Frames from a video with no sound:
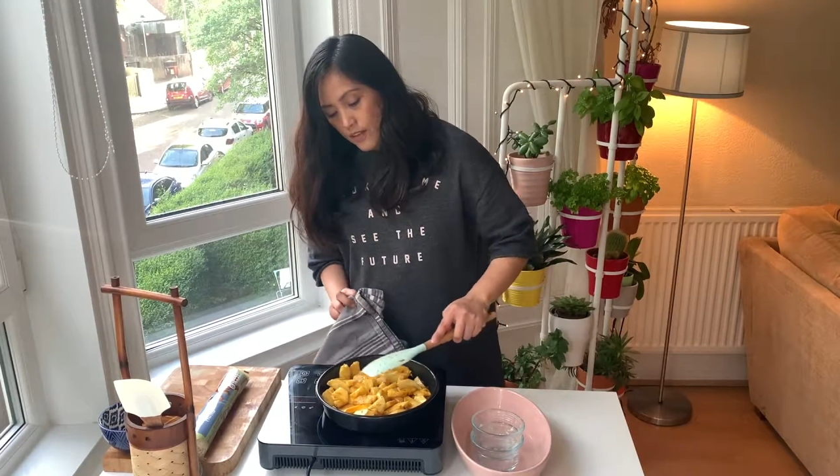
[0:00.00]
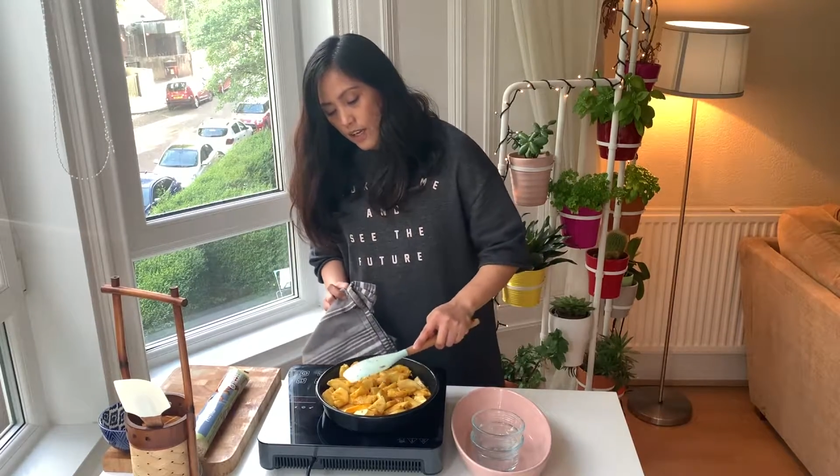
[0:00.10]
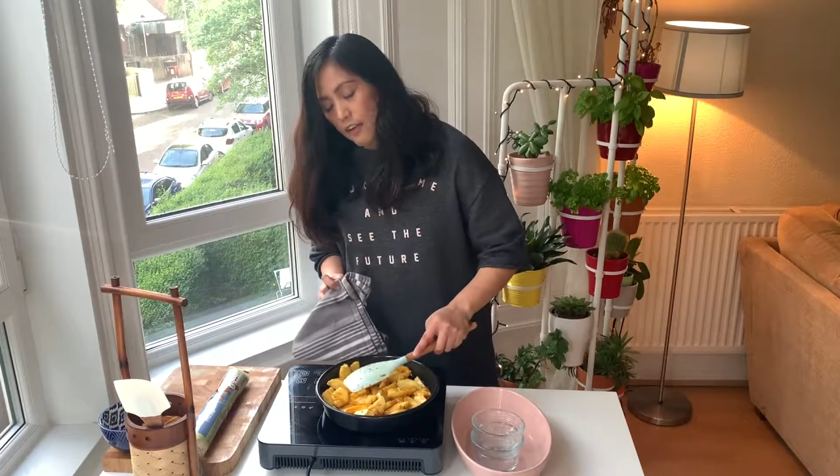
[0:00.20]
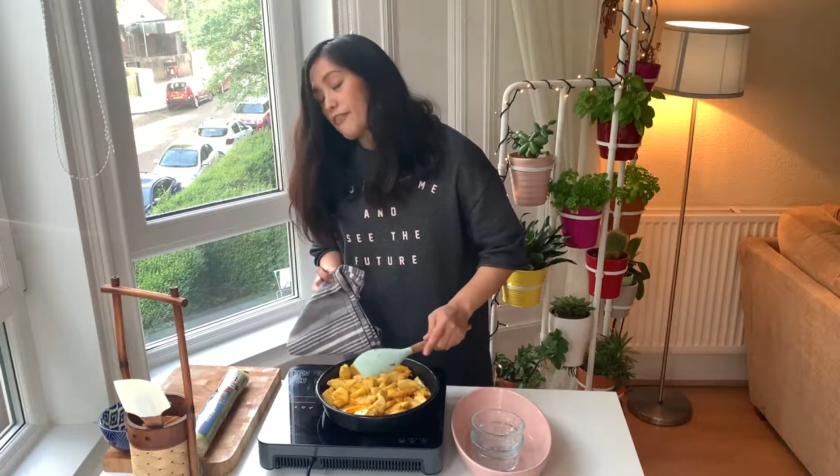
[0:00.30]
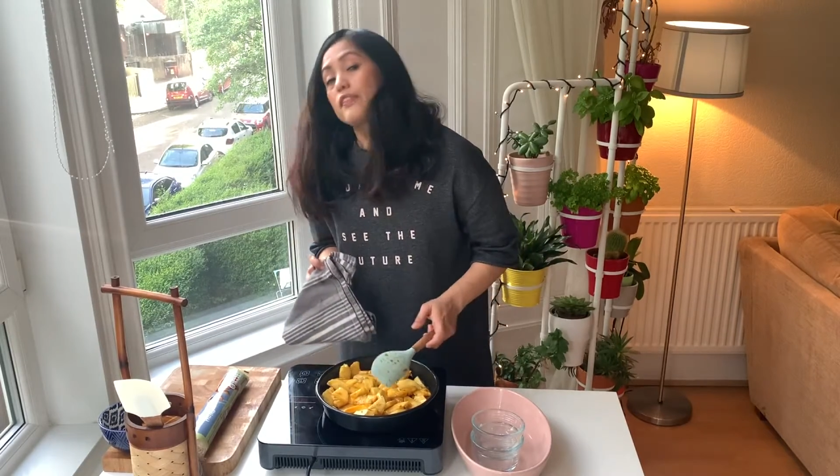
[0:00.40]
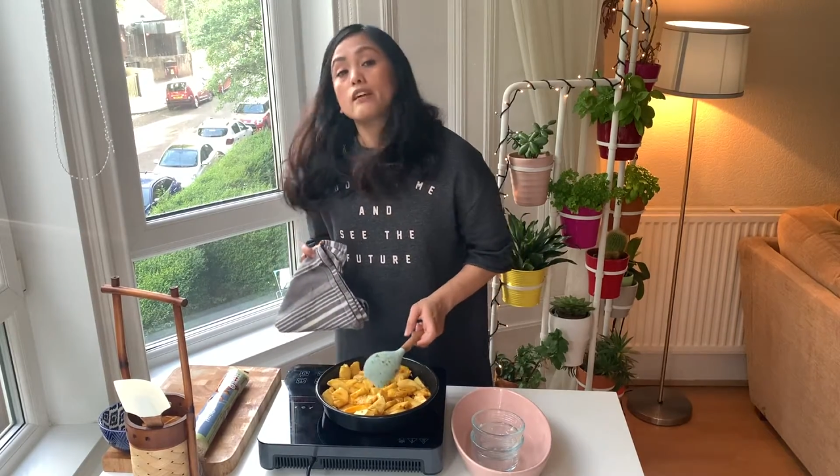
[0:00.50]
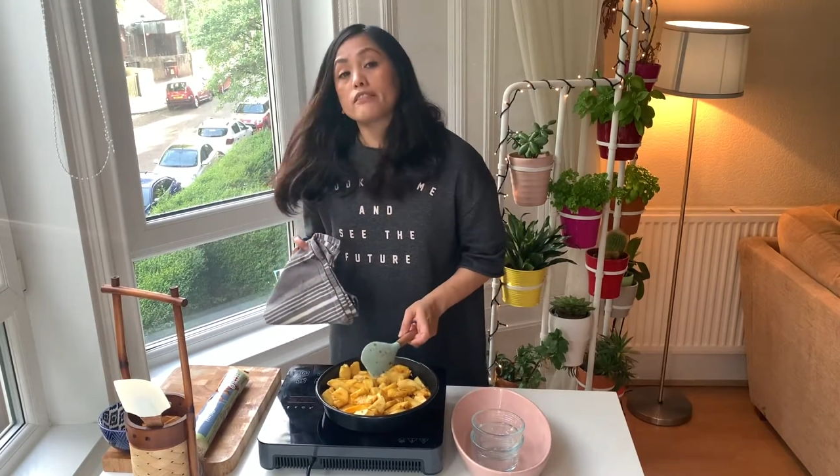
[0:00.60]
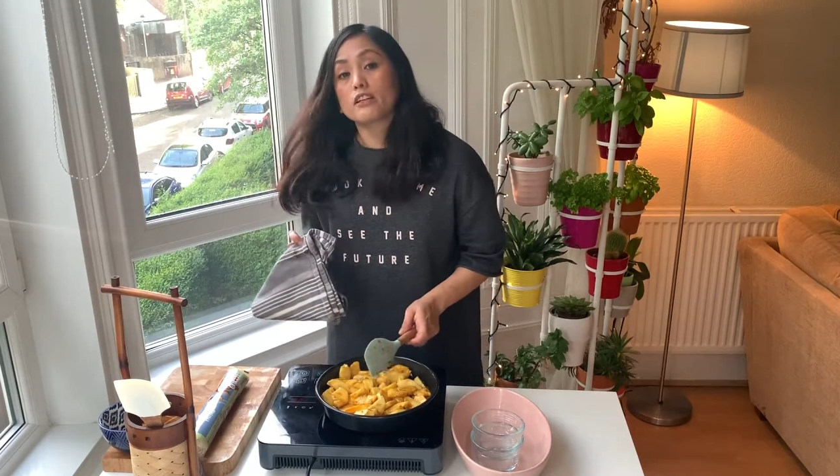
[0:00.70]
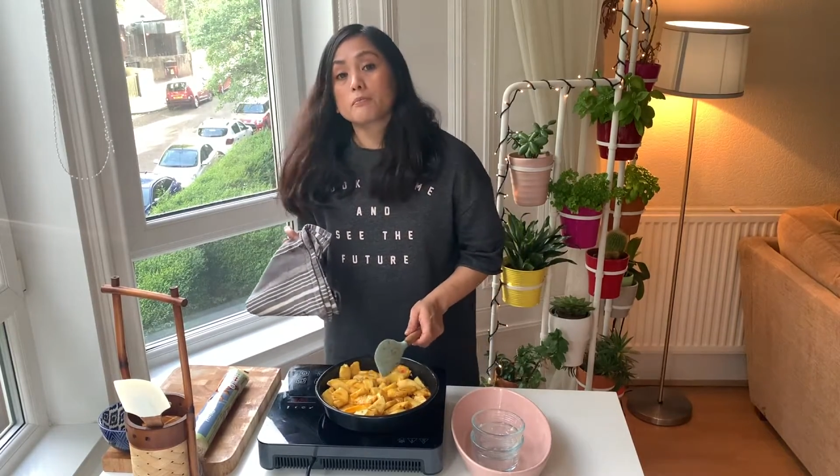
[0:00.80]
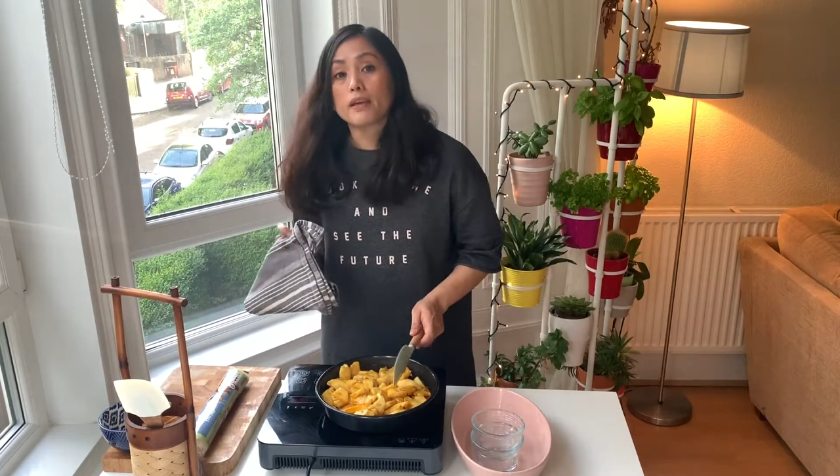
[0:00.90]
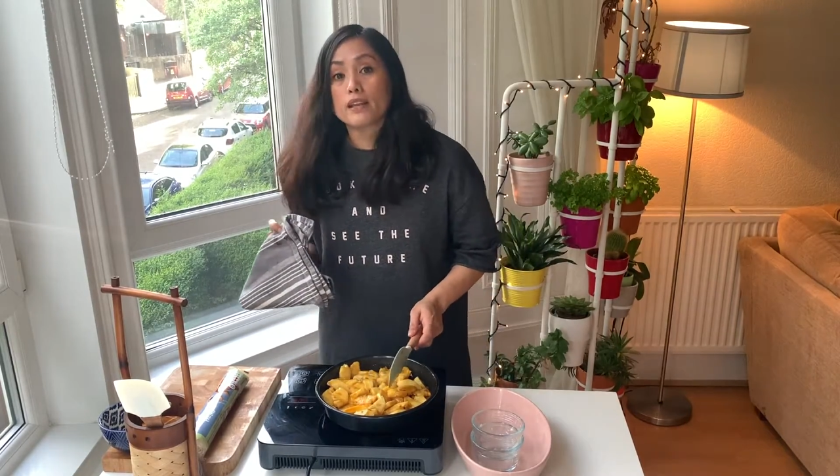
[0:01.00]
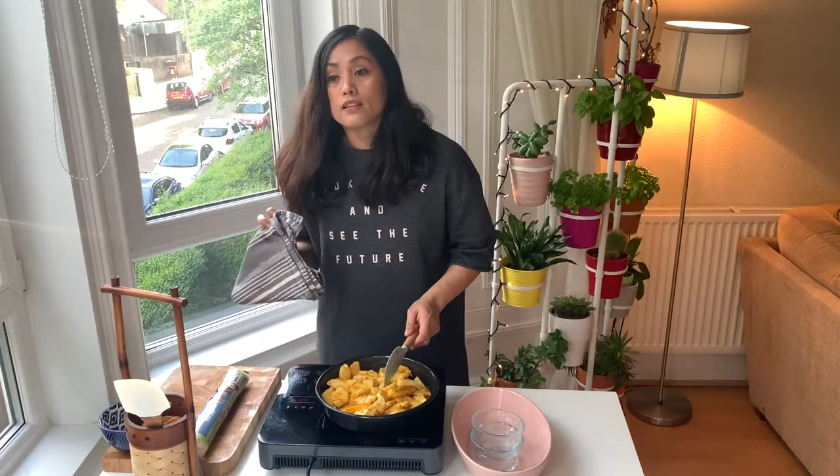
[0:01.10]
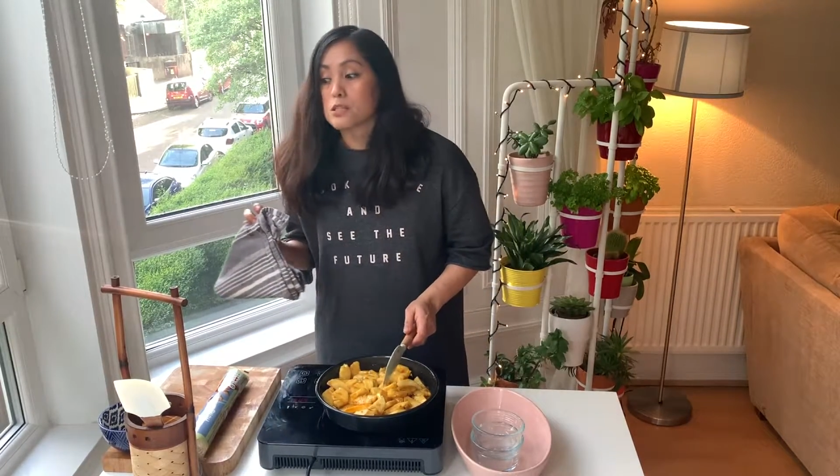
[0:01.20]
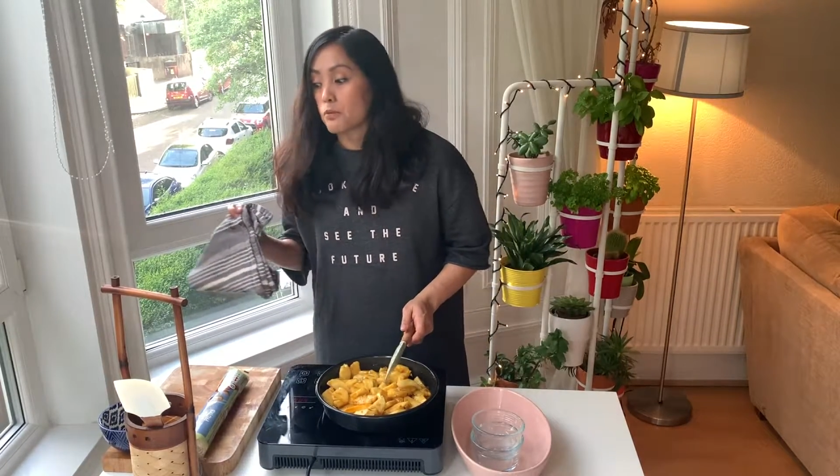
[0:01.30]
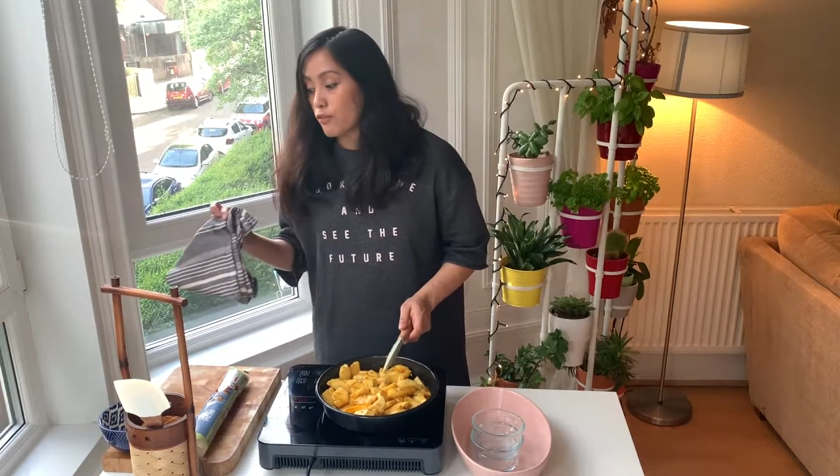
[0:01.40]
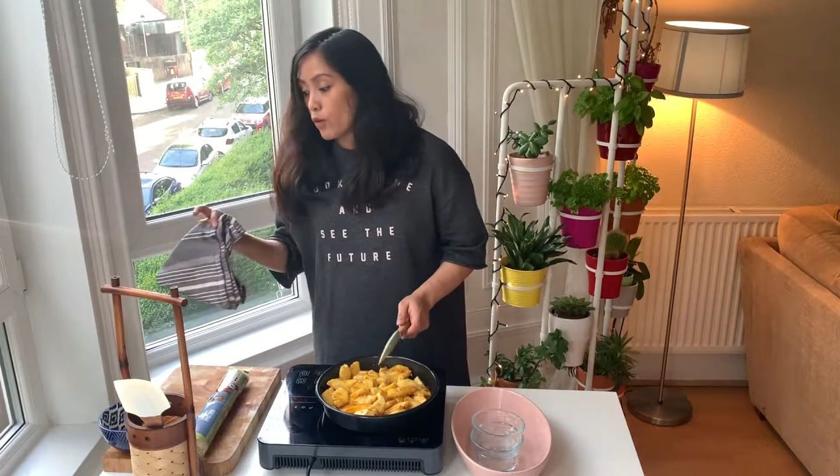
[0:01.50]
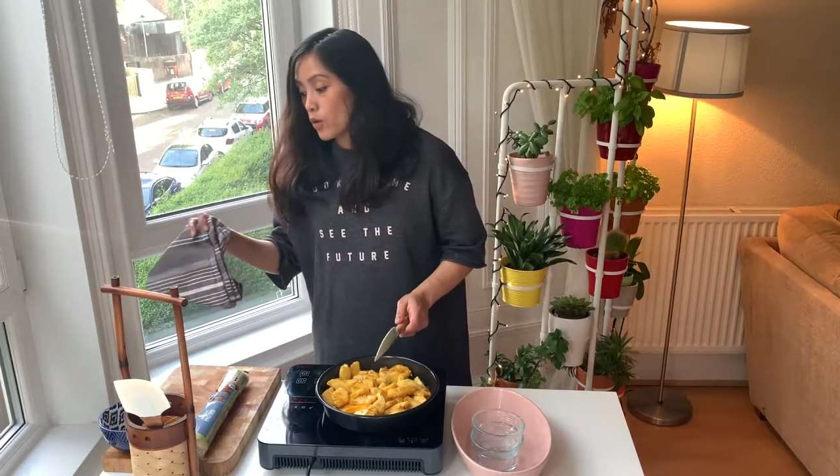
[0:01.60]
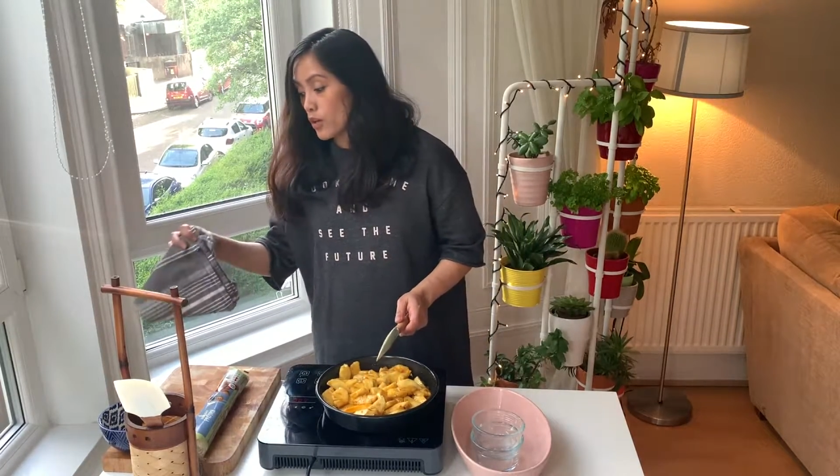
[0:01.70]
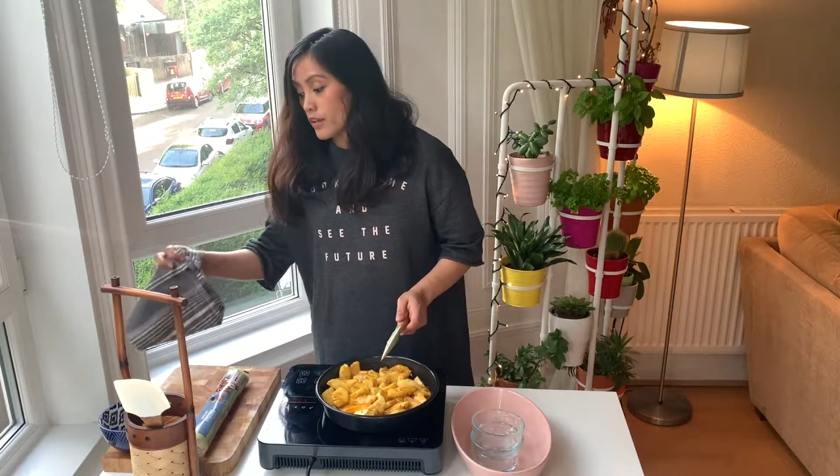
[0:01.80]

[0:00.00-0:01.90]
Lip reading: I've I've never made this before.